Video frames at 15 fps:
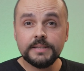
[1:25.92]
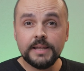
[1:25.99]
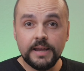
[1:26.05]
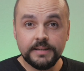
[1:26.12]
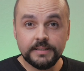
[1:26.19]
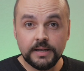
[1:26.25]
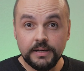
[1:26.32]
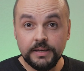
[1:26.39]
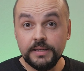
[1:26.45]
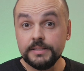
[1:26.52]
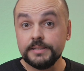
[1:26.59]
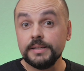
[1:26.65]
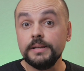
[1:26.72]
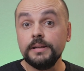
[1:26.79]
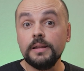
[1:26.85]
data
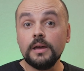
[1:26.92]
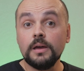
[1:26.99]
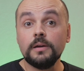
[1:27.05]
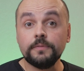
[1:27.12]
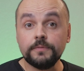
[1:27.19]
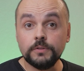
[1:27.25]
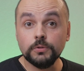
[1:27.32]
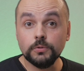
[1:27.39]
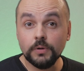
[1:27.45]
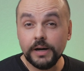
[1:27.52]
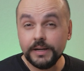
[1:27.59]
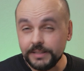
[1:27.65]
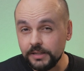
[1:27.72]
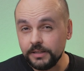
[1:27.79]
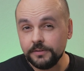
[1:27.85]
is enough to
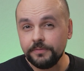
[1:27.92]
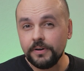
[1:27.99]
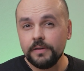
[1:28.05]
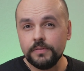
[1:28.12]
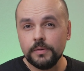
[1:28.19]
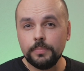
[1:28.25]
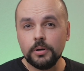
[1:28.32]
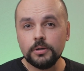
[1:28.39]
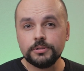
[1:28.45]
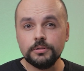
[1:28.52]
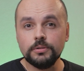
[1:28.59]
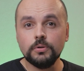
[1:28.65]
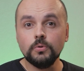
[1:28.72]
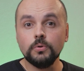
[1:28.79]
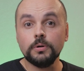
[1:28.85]
identify the
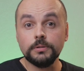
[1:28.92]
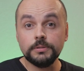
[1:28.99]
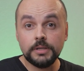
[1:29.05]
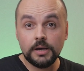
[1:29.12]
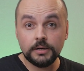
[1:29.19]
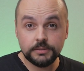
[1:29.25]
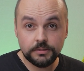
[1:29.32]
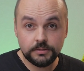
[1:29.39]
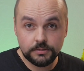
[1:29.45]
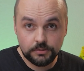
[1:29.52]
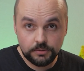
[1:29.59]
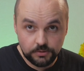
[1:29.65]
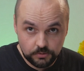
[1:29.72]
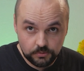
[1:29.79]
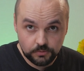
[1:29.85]
person who contacted you.